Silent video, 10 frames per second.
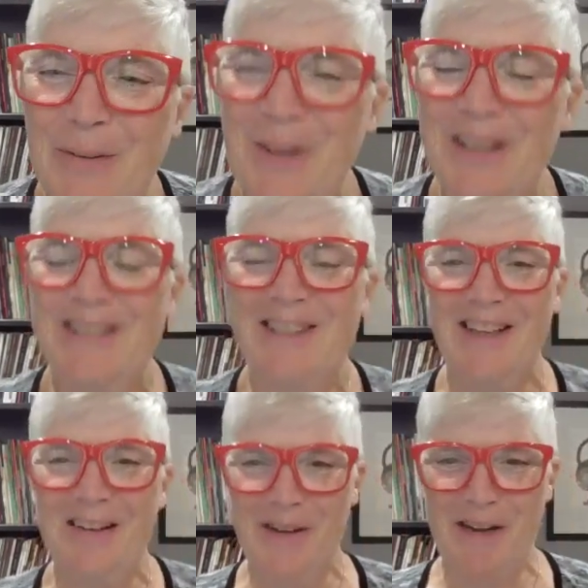What a
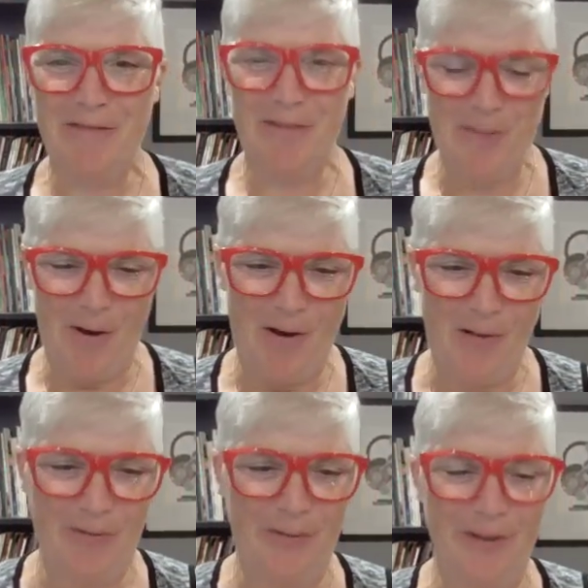stunning reading from
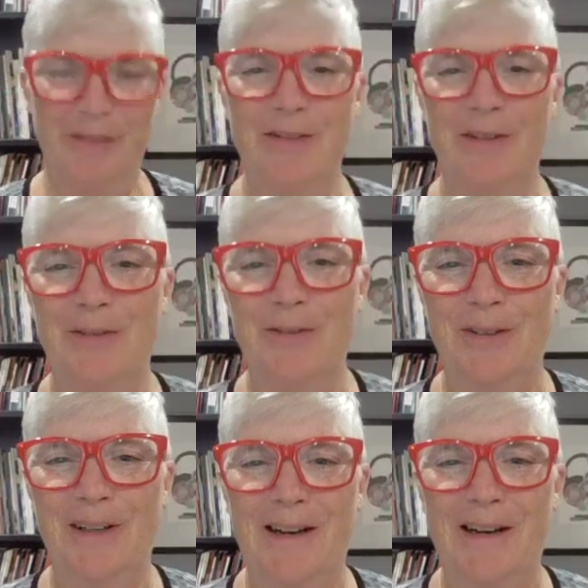all three of
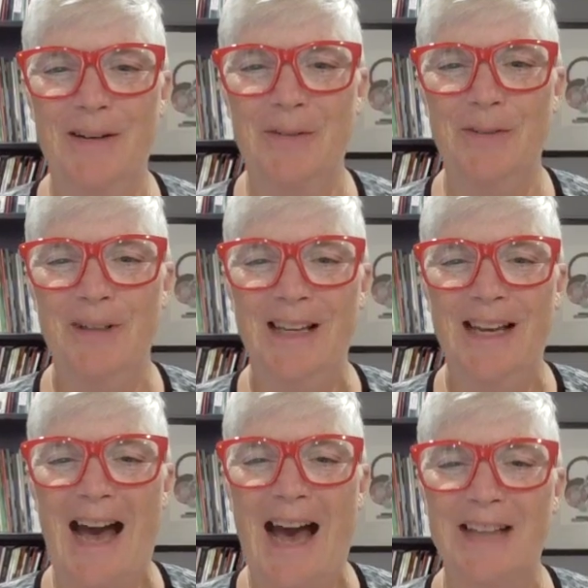you.
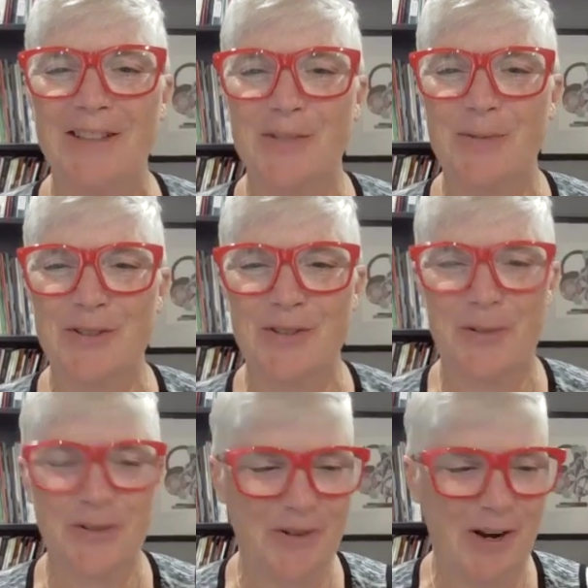I just was
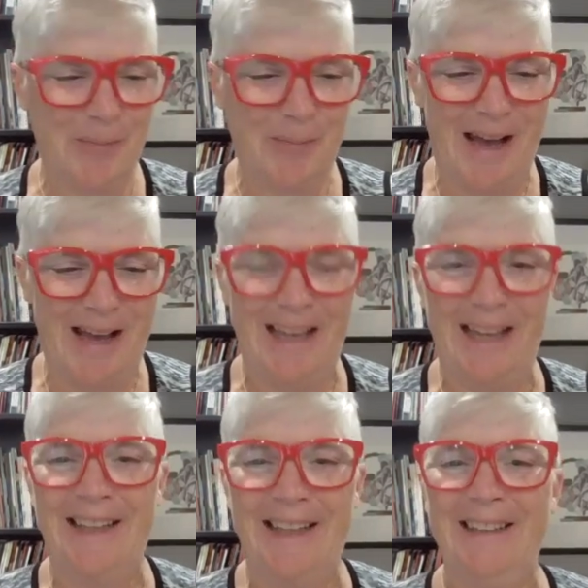so struck
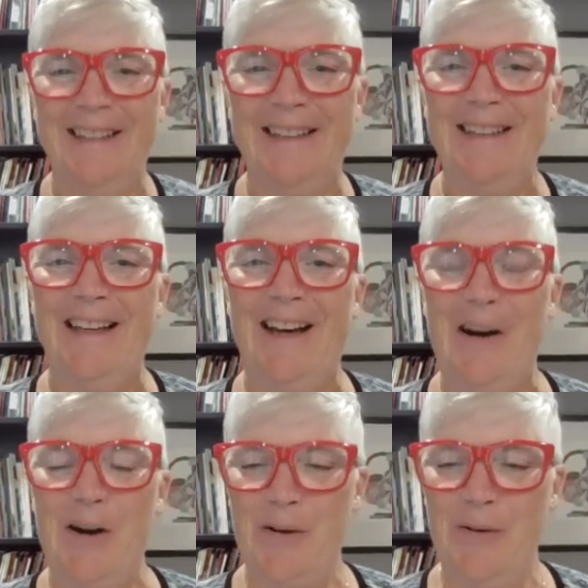by
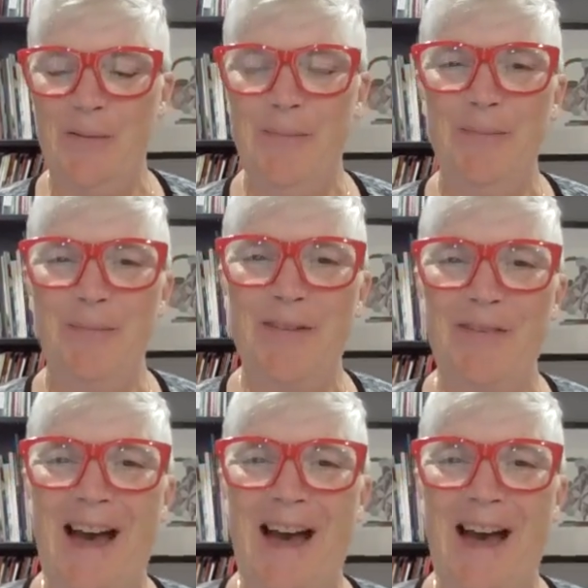uh the